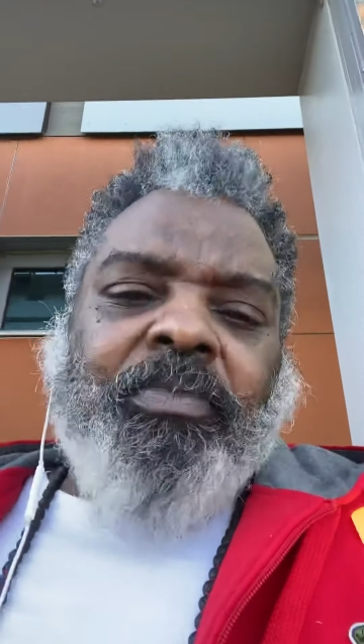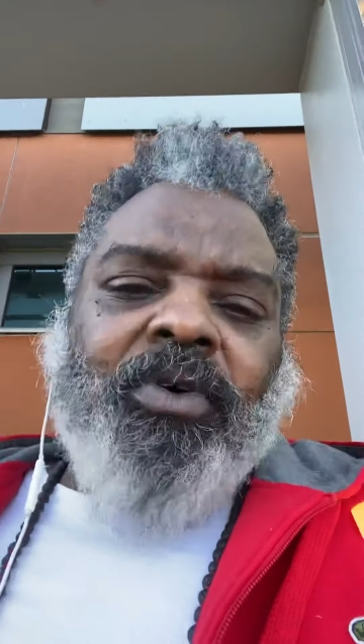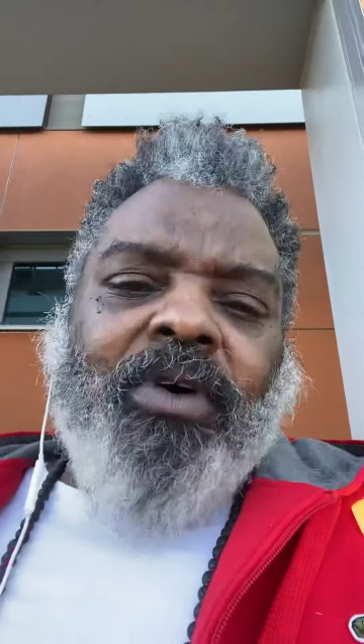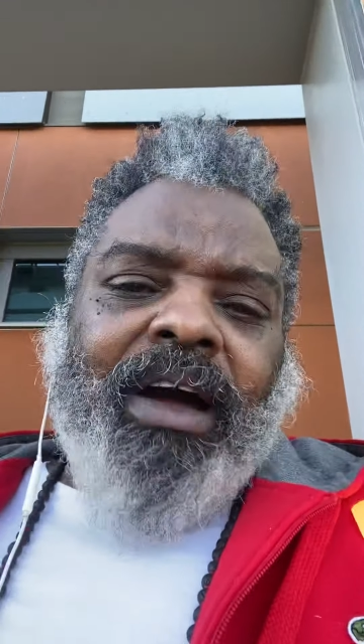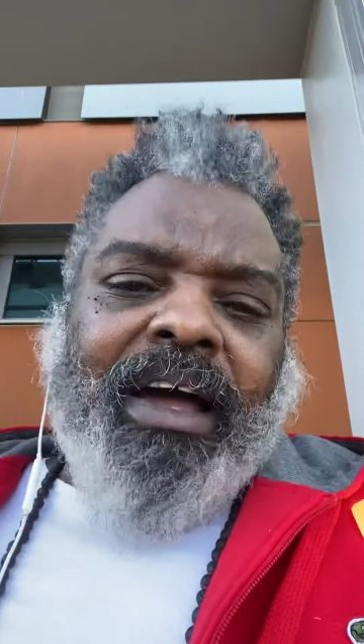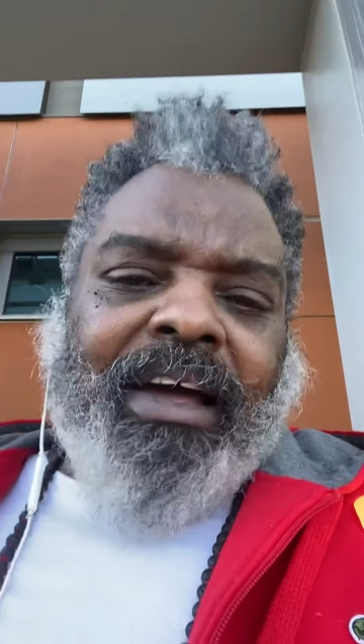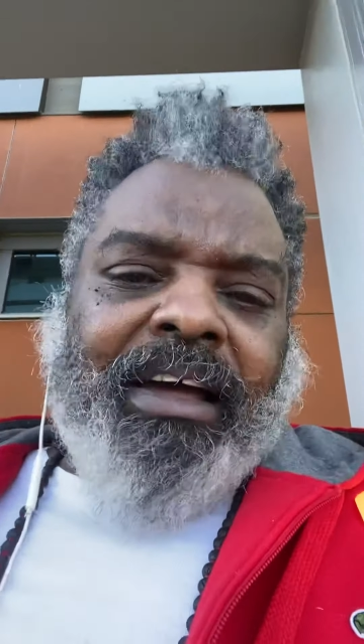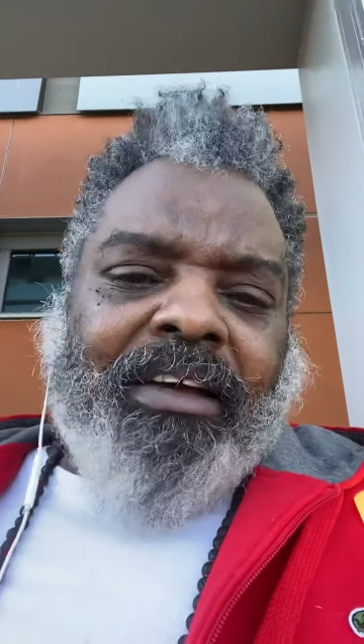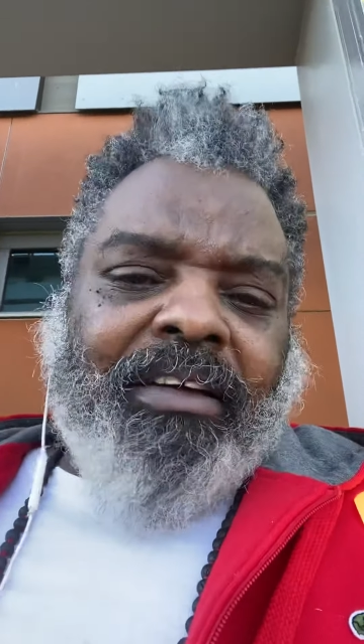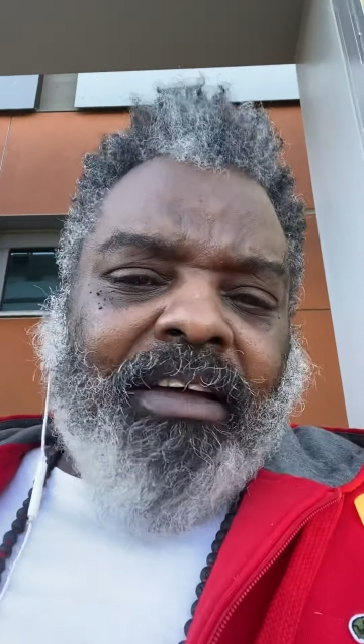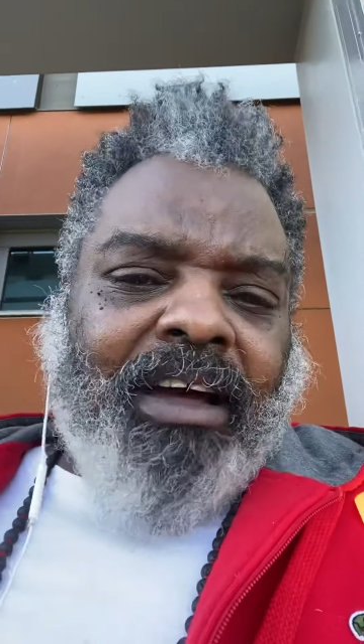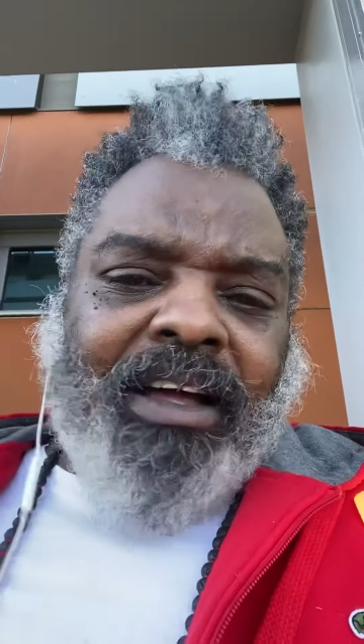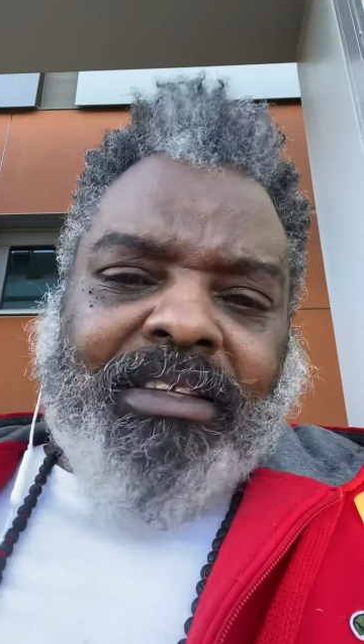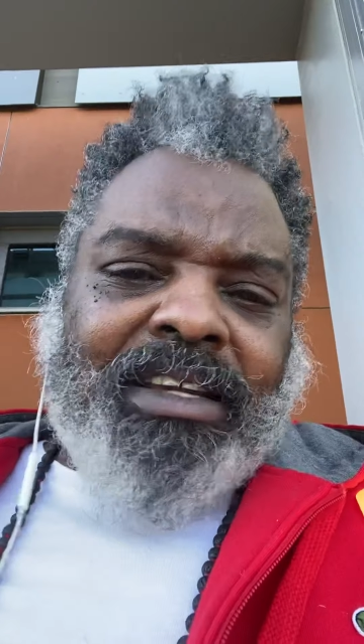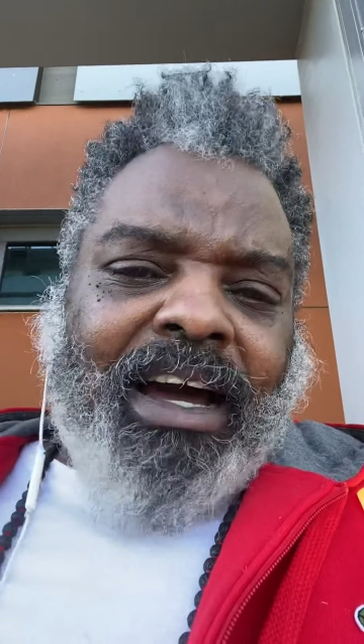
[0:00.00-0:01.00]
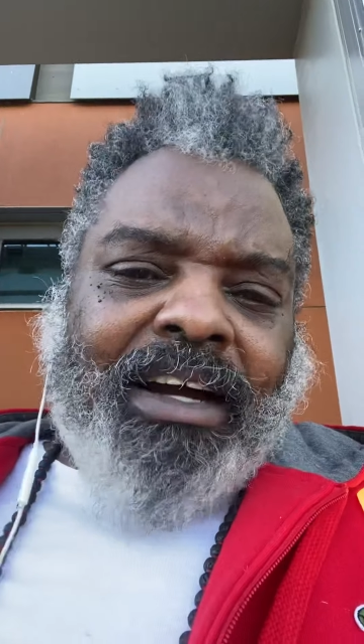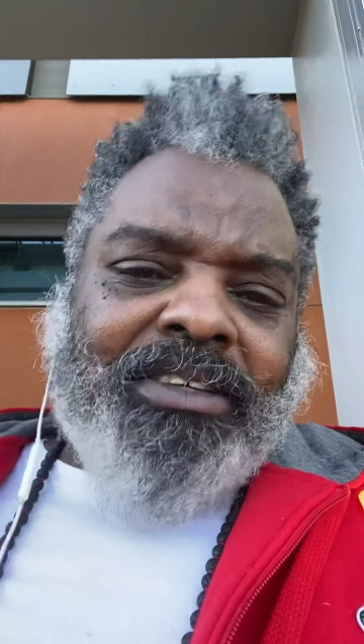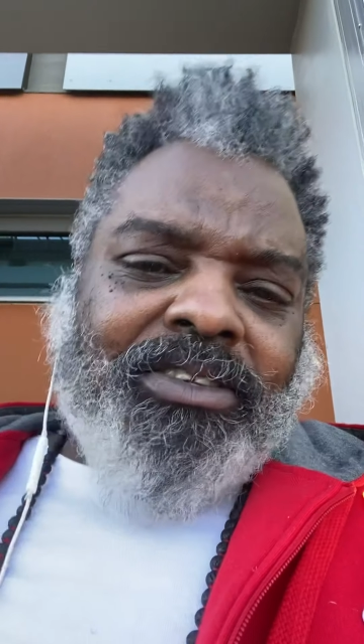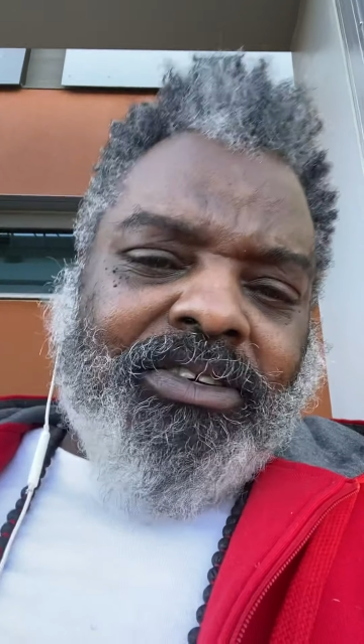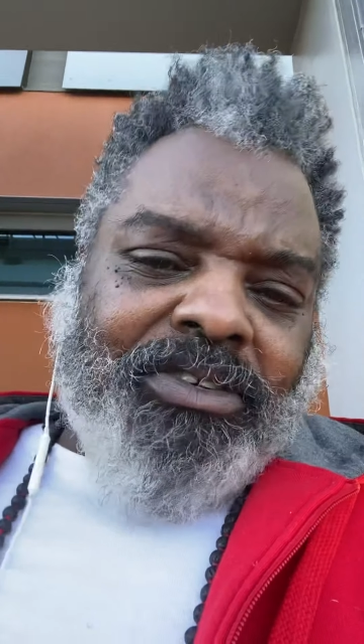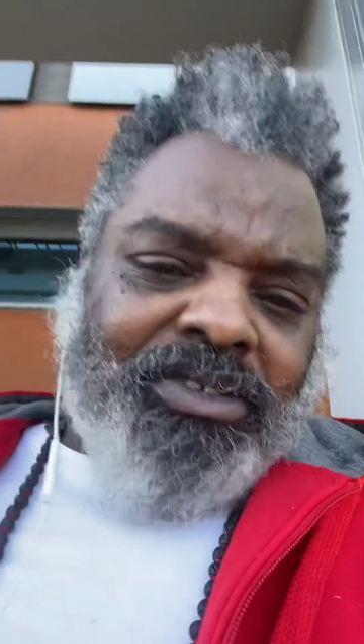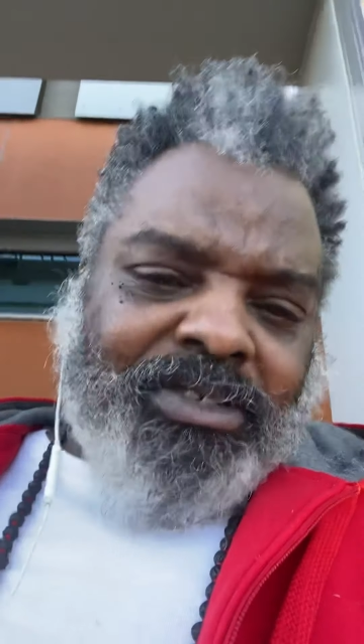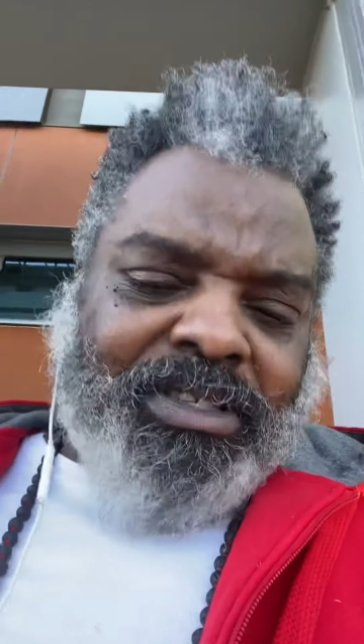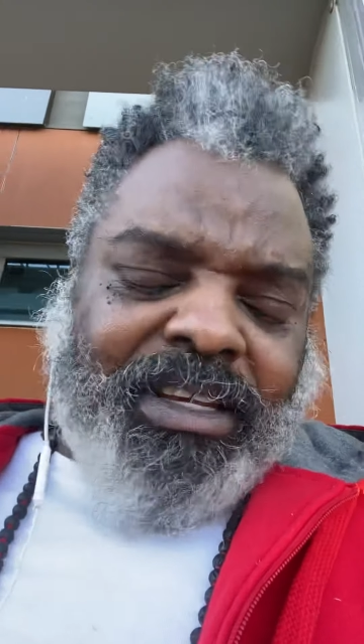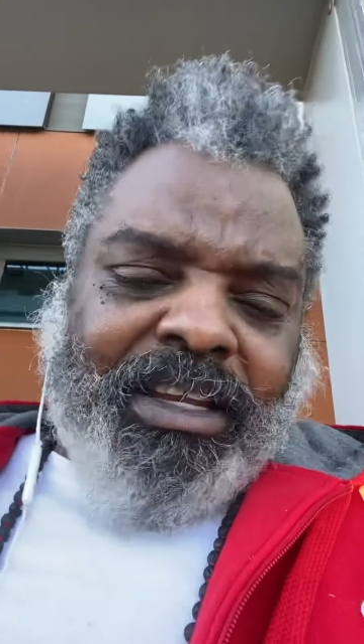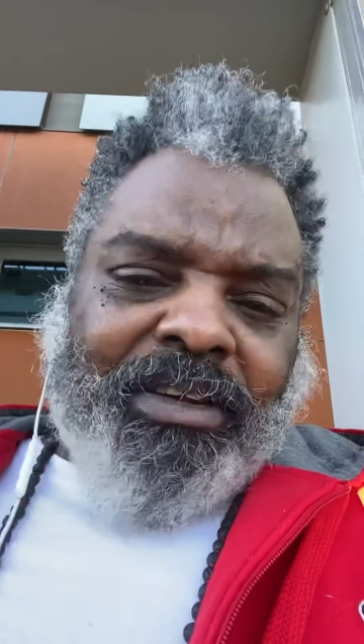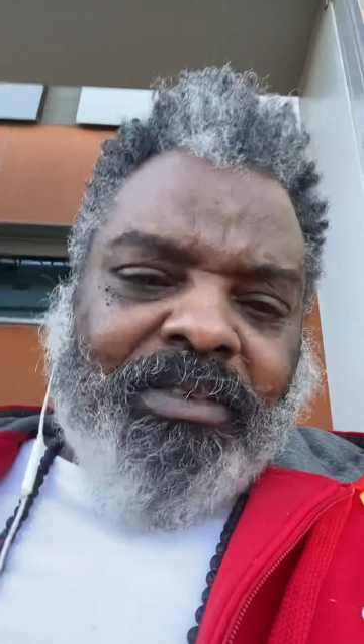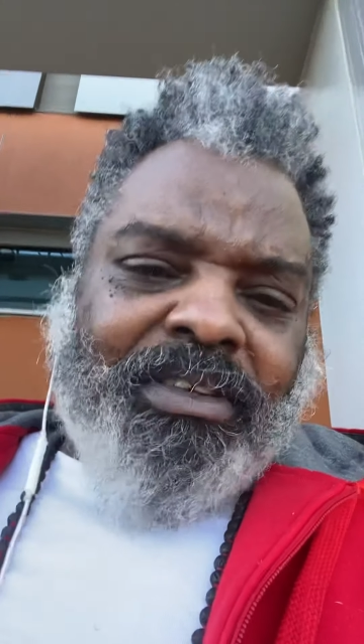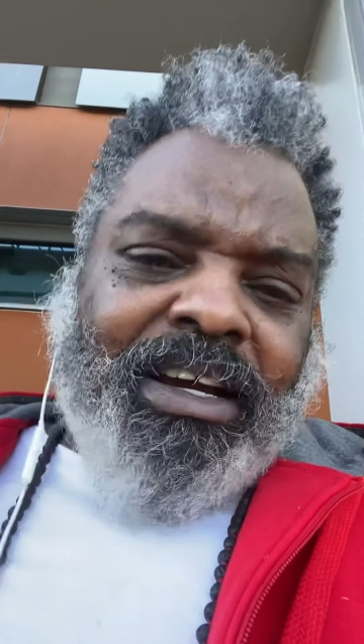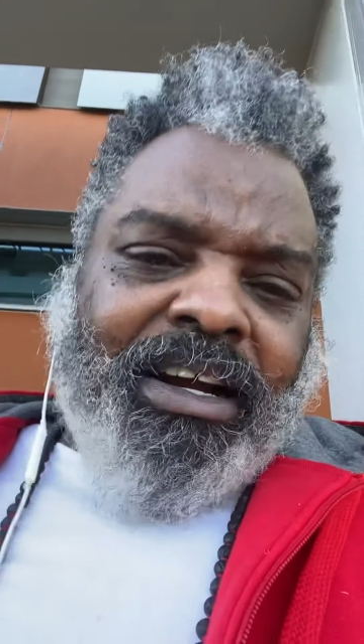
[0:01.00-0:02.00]
have, doctors
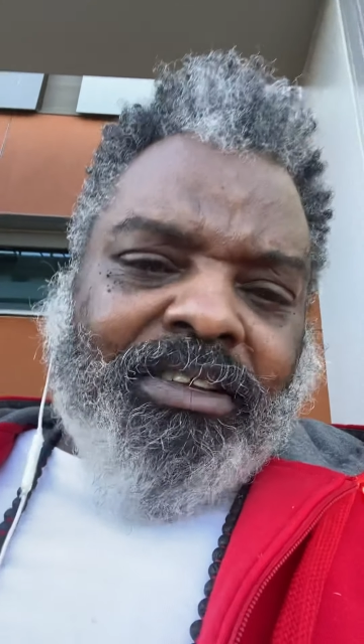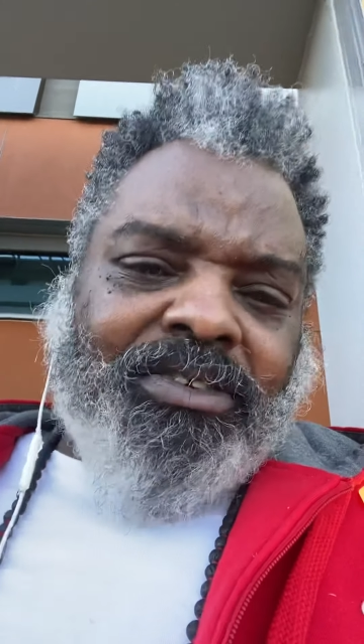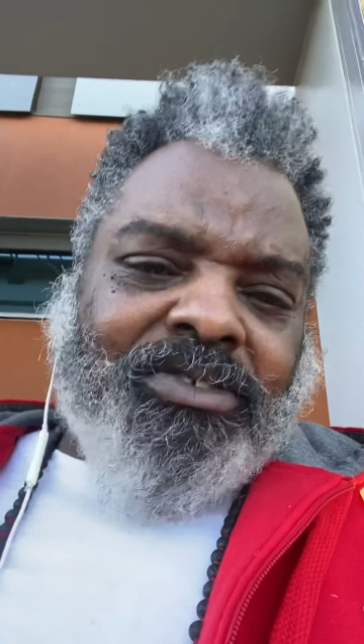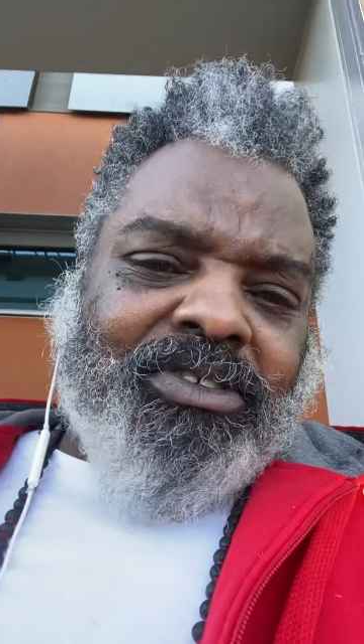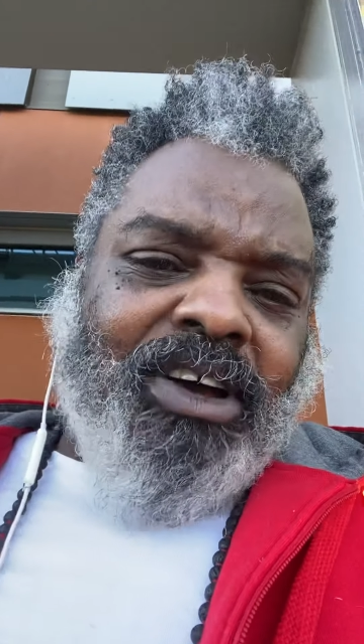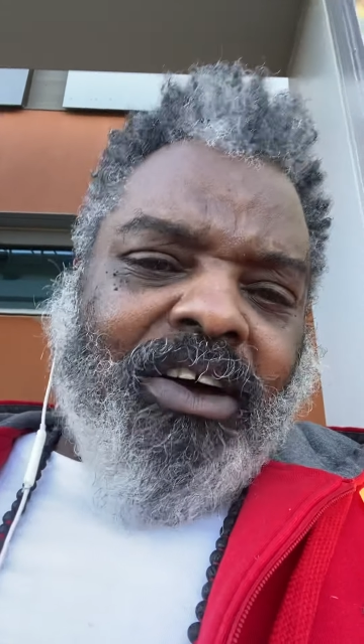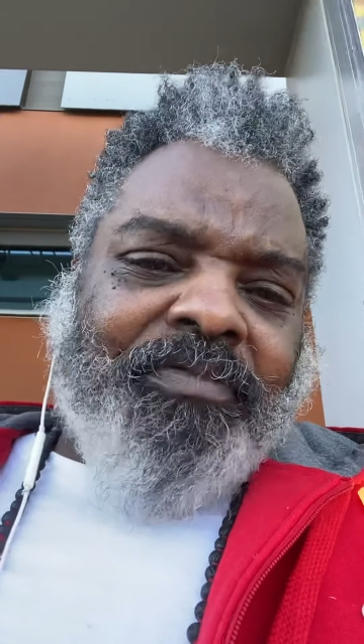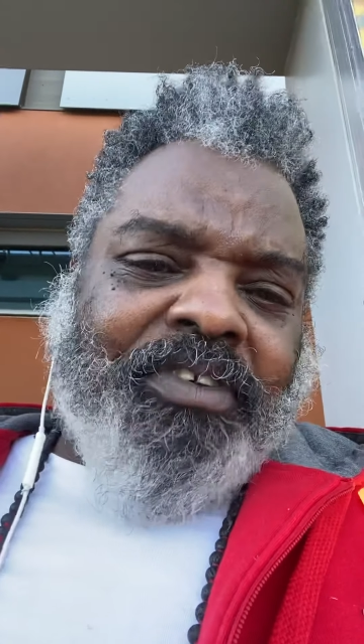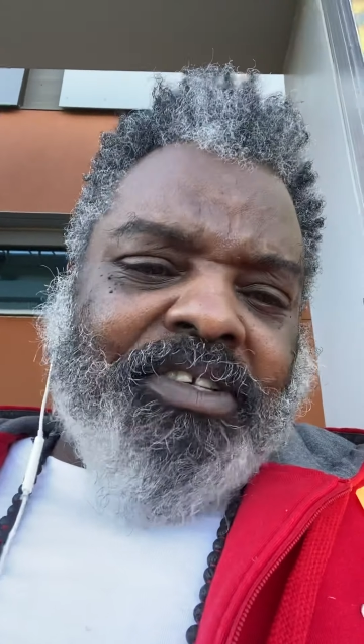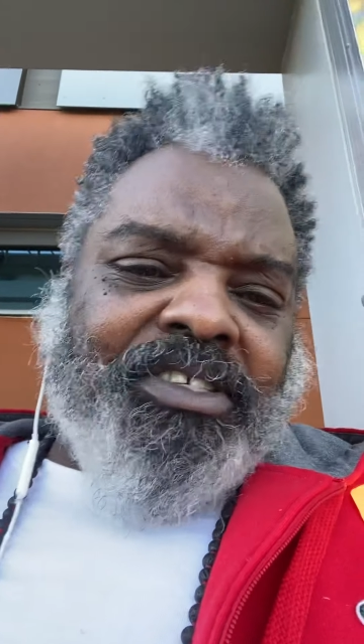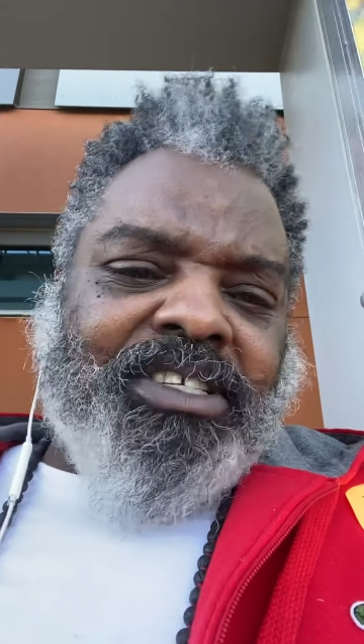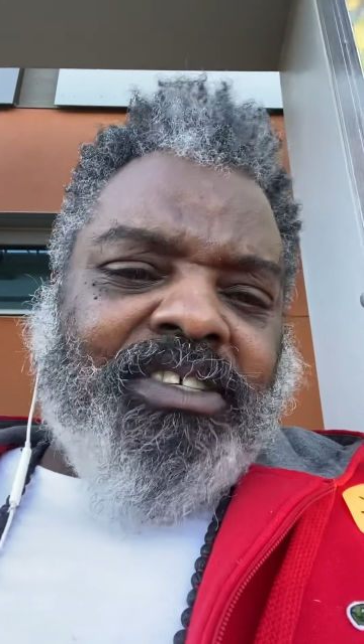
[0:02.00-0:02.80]
and doctors' offices,